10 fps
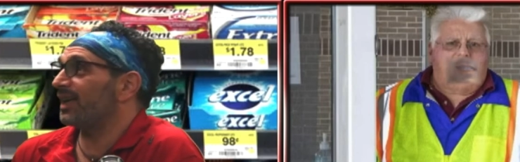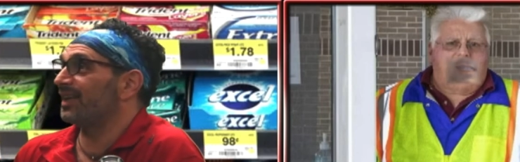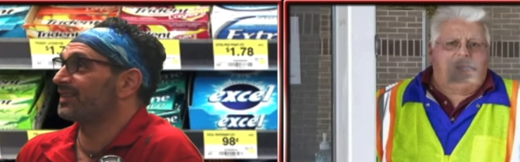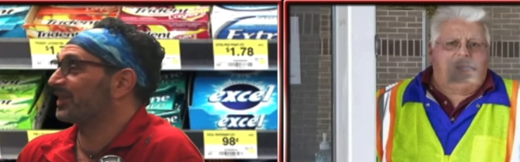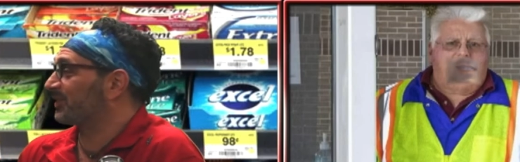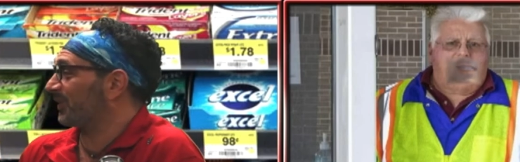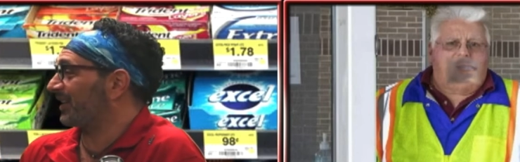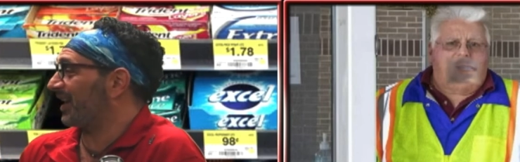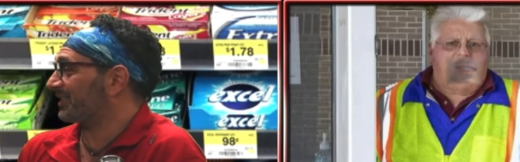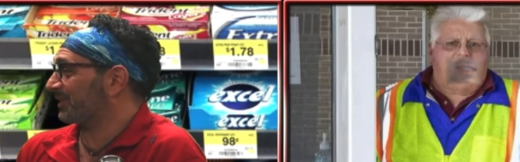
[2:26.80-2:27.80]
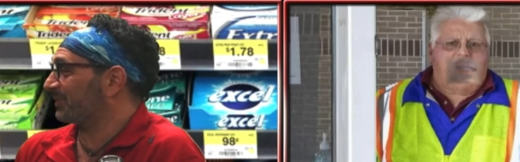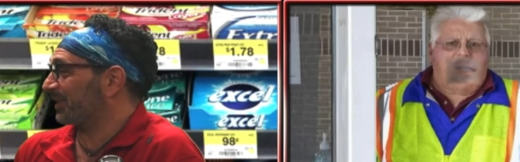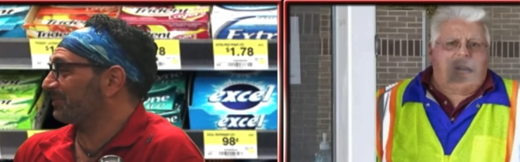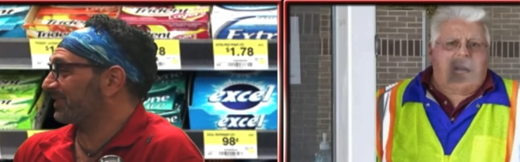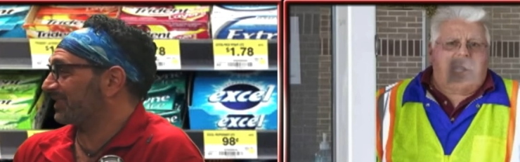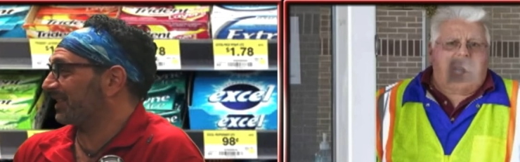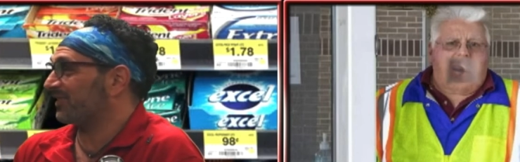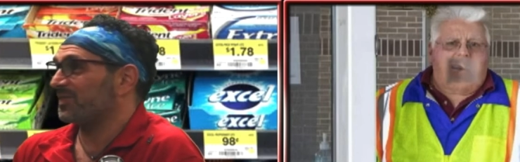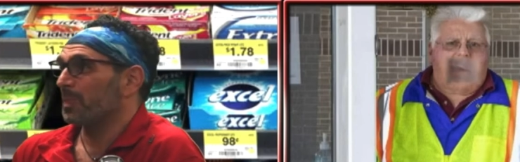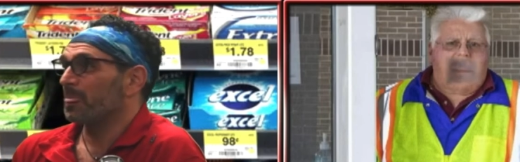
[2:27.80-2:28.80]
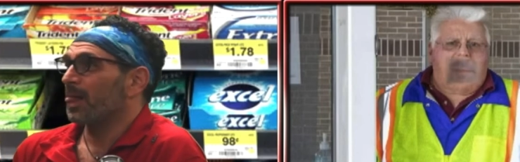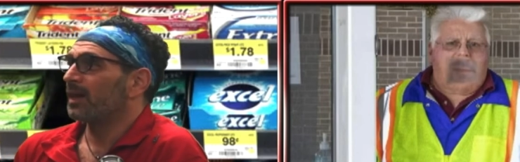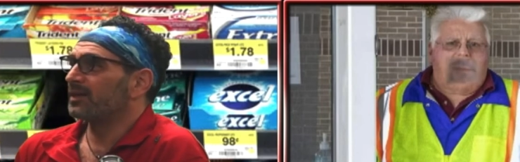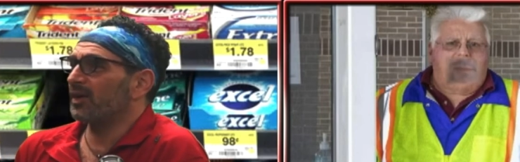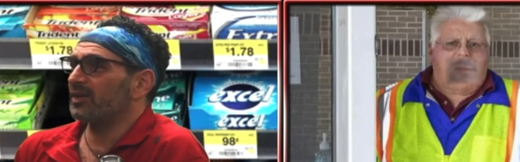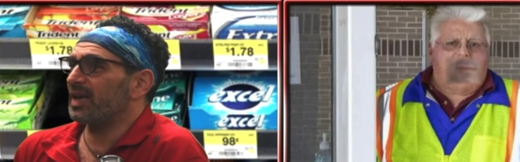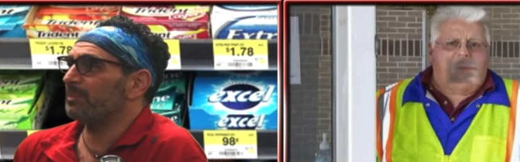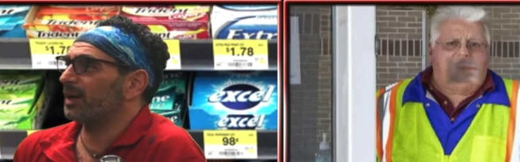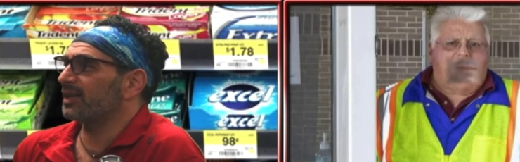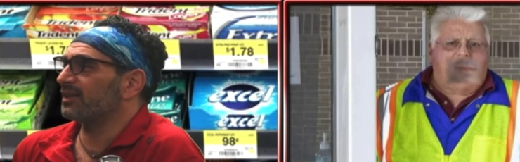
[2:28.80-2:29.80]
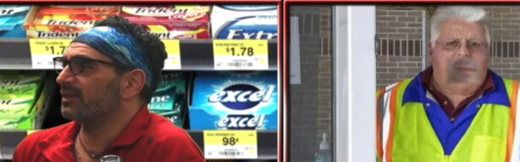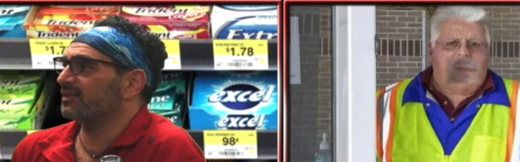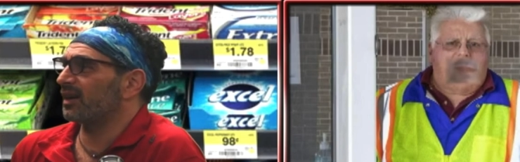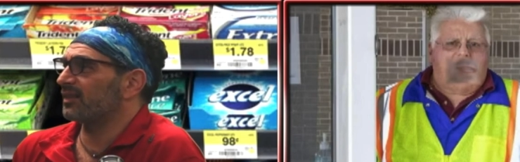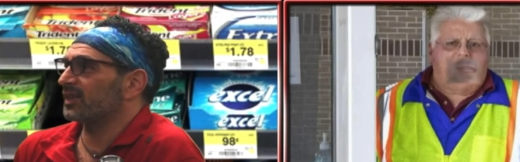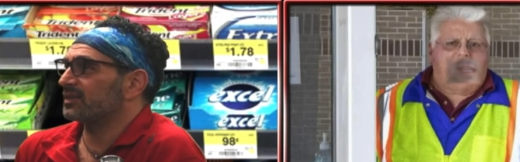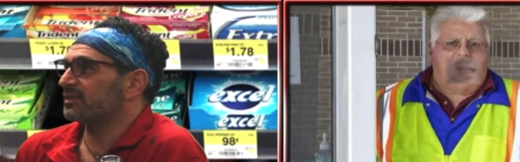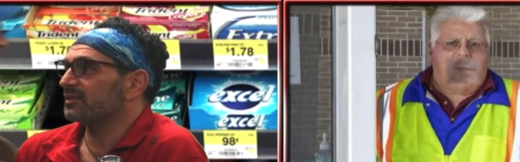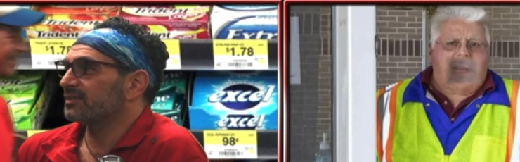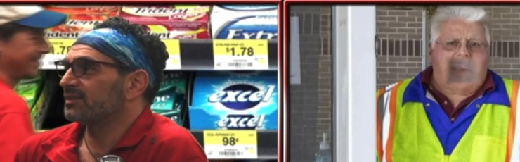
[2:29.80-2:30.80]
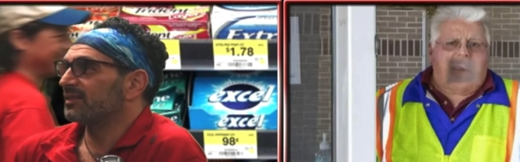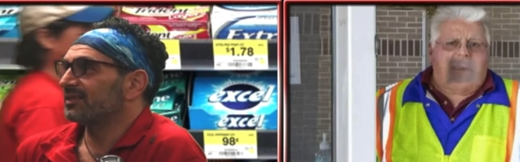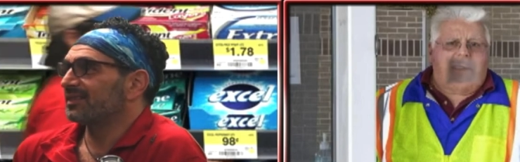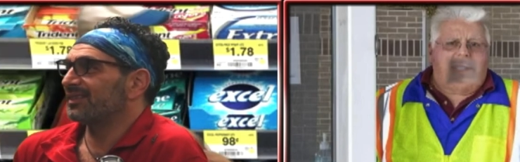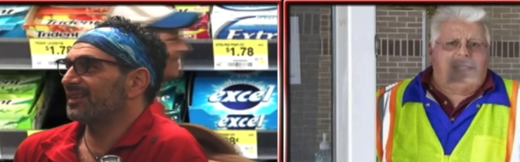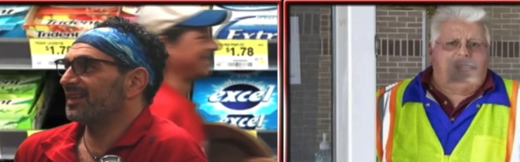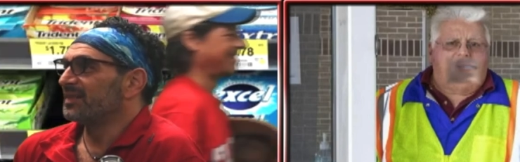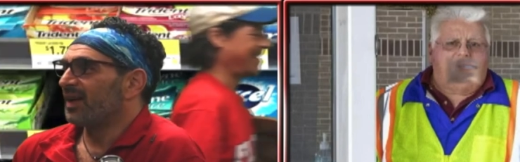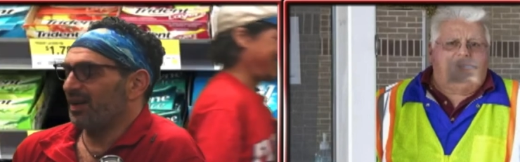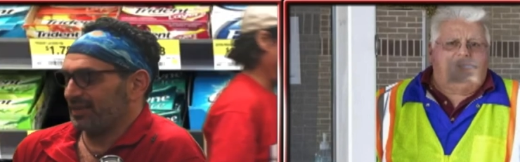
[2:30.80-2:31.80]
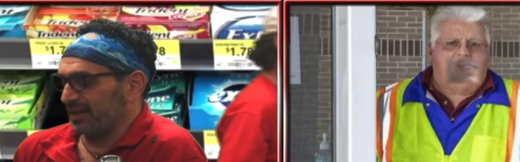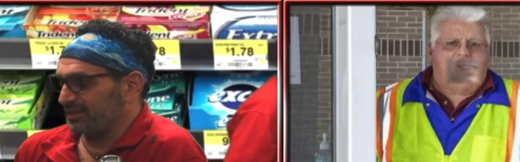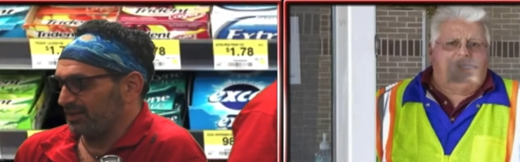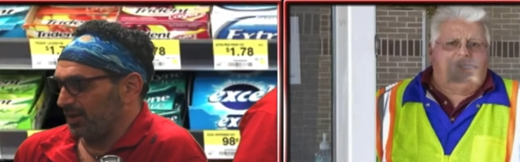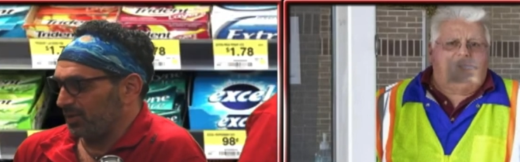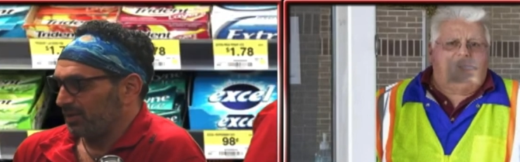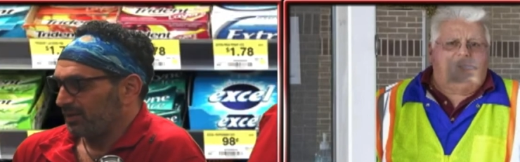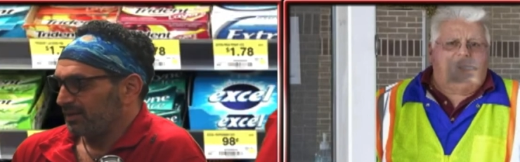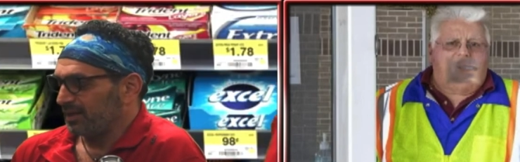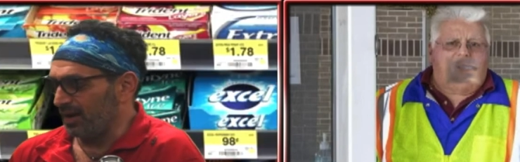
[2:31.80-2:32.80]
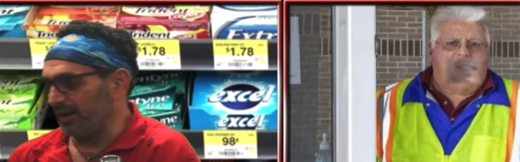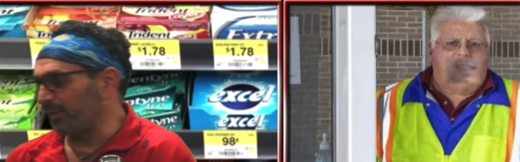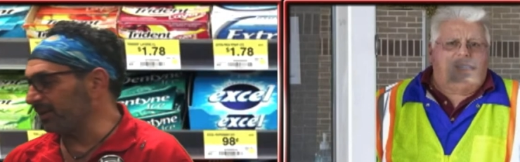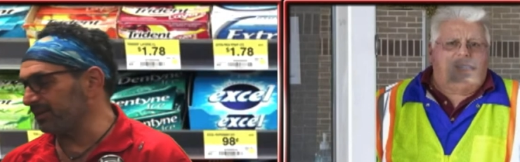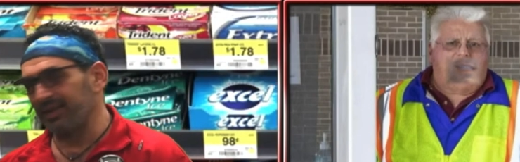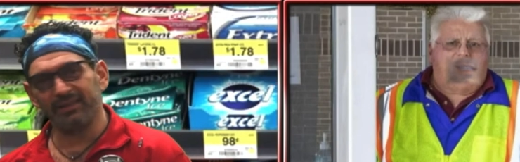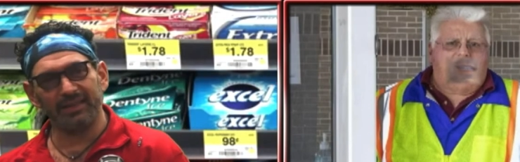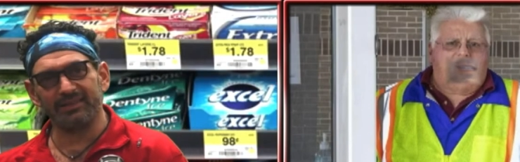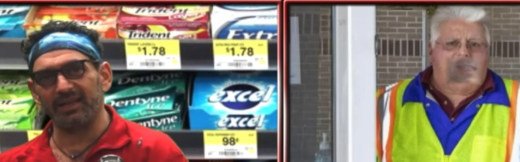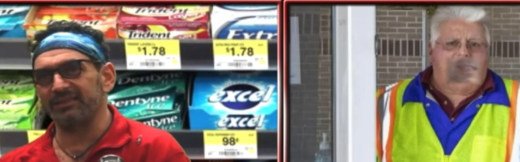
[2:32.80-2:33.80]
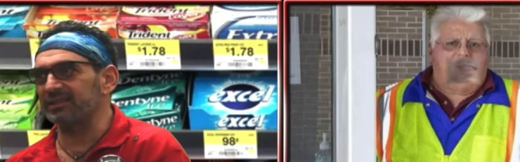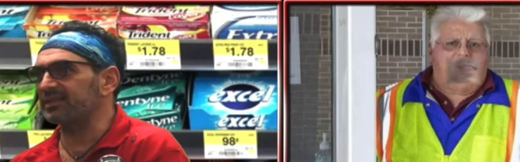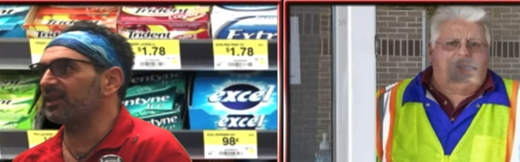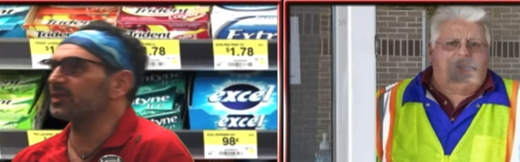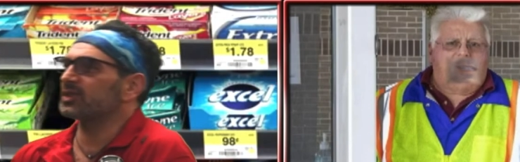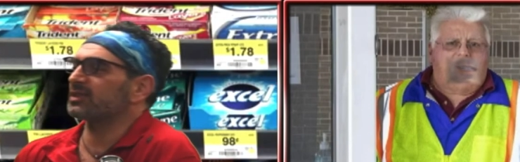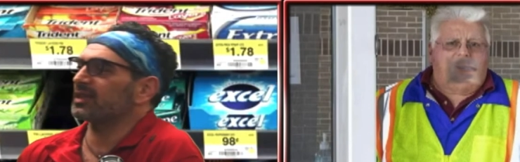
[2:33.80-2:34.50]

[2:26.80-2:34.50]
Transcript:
Speaker 1: did you want to ask him something, Steve? You okay, buddy? You look nervous. I'm a little nervous. Okay, so all right. Well, let, us get to the closer. Tell me